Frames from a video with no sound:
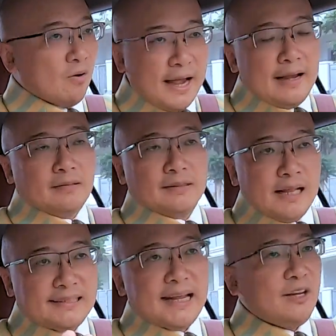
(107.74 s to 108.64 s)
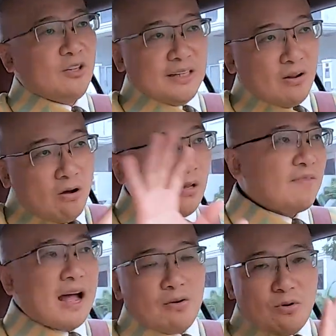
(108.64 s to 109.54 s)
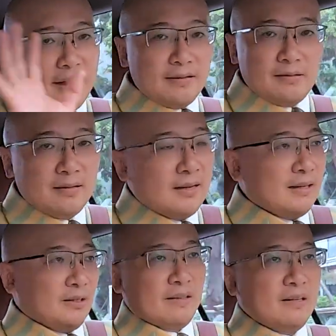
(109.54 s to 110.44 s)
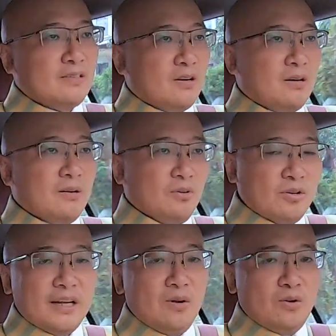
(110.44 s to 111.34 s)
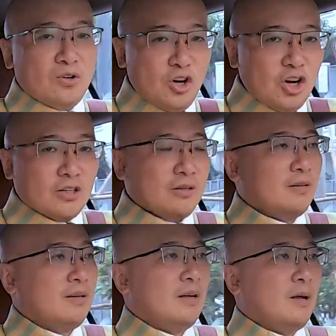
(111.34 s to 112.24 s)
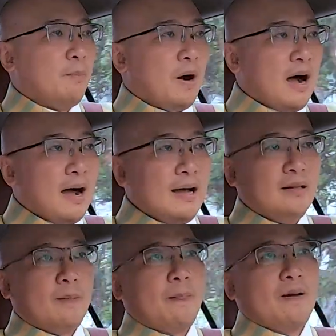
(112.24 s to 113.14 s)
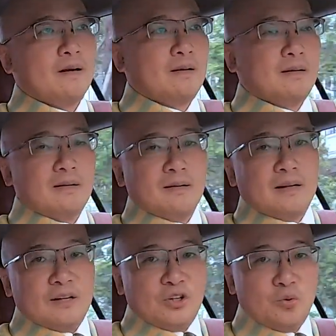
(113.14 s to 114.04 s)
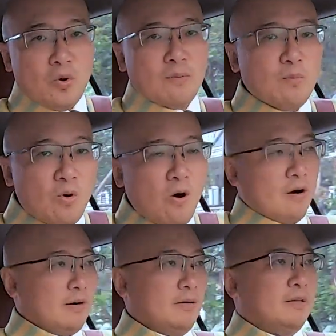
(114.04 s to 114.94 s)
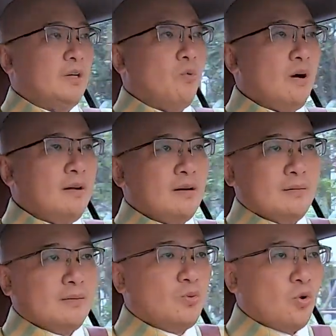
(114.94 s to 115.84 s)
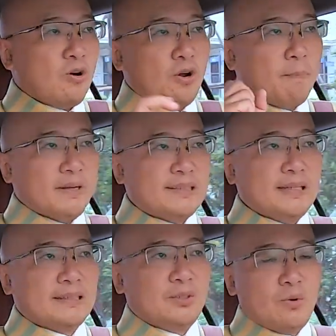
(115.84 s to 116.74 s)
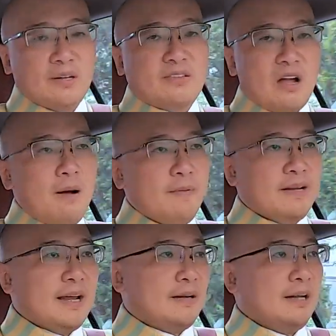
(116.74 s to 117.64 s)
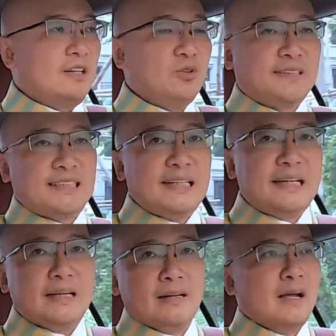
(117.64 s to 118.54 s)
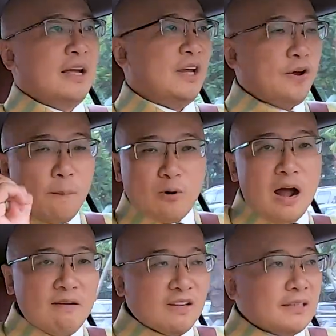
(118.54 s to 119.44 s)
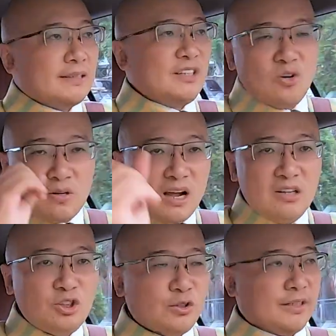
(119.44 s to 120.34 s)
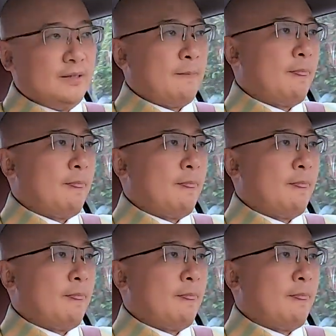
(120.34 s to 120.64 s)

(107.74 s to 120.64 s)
Okay, let's say you did all of that right. Things are looking good, but you want more. You want to grow your business. You want to dominate in your city, in your province, in your country.